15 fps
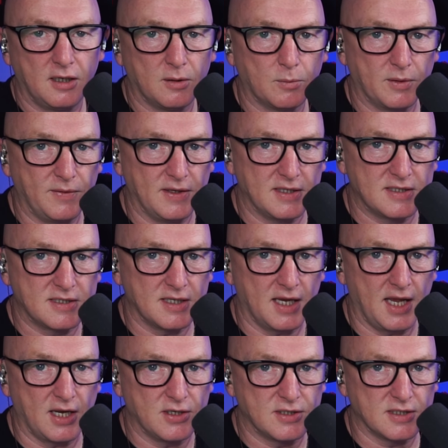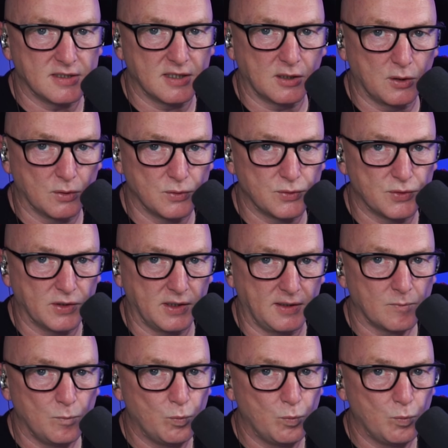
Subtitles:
when this enters the country.